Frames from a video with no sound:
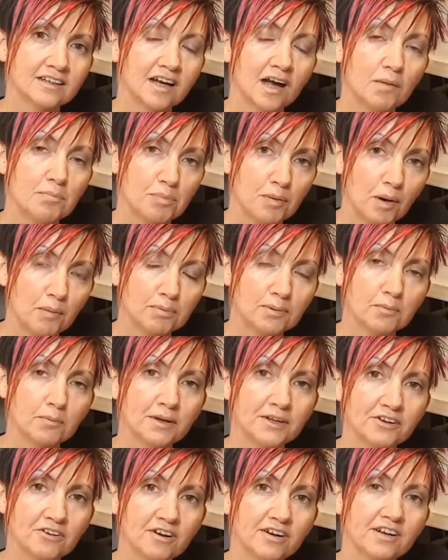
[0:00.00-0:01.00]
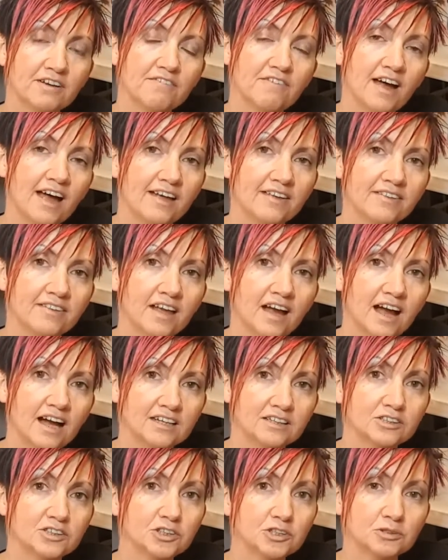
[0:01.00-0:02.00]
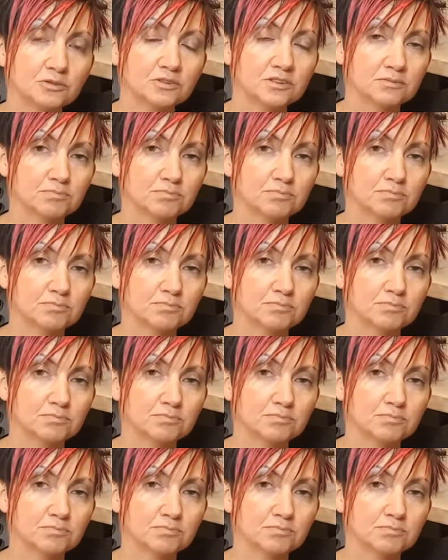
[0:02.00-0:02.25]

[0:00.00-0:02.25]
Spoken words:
a problem when you're at an event and you